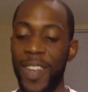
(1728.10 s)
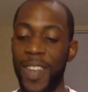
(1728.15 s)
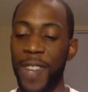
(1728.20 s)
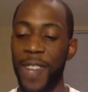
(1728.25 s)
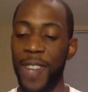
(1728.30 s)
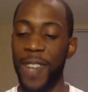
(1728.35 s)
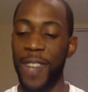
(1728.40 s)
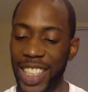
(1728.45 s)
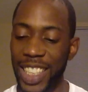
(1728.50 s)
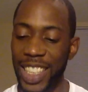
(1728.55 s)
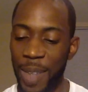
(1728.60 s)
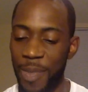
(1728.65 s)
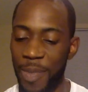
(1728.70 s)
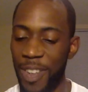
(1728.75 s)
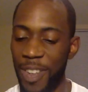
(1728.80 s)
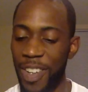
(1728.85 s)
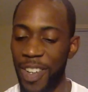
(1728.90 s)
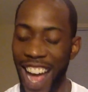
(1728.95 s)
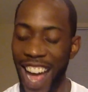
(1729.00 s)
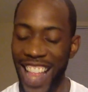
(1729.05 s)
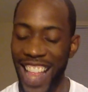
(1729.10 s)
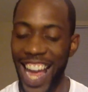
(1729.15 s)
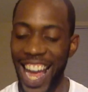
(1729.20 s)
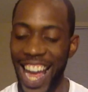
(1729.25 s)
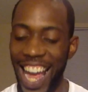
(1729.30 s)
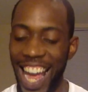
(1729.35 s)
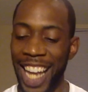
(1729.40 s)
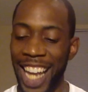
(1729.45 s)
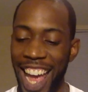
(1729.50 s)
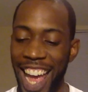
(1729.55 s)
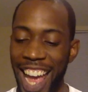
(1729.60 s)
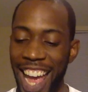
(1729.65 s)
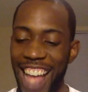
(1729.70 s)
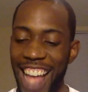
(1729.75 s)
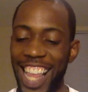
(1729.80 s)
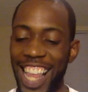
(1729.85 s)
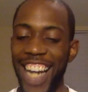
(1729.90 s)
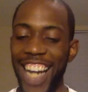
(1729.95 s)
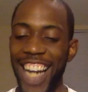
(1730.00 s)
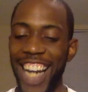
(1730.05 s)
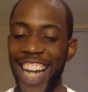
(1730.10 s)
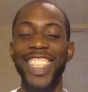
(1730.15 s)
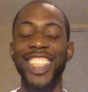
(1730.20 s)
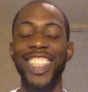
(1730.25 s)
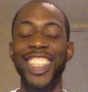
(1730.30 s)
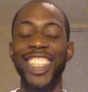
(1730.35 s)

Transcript: Really simple. I like that. That.